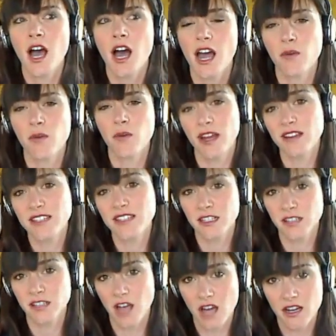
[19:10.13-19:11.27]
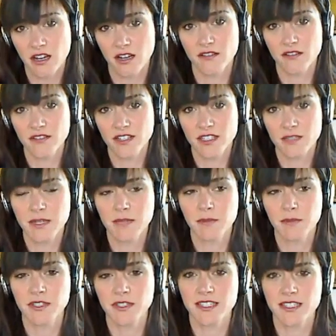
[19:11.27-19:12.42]
what I see a lot of is
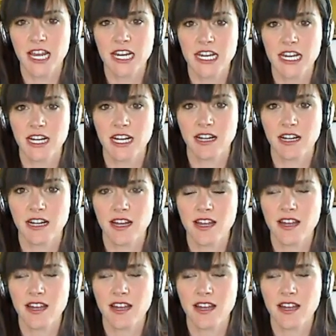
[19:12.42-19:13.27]
people deciding,